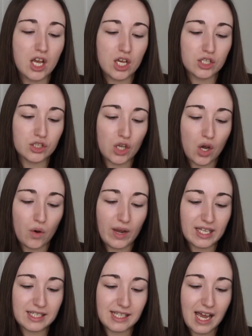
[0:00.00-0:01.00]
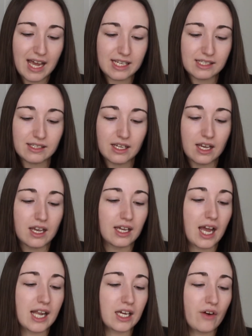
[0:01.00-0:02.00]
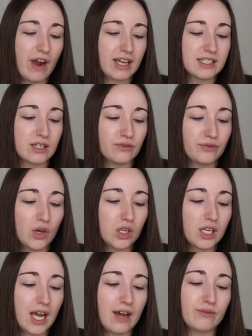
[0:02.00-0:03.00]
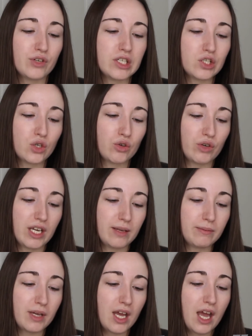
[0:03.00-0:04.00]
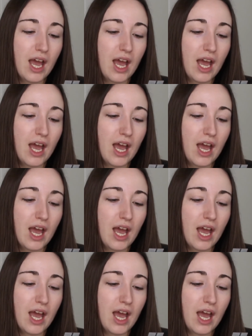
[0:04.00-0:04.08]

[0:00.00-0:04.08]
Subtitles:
So it says colour correcting full coverage cream,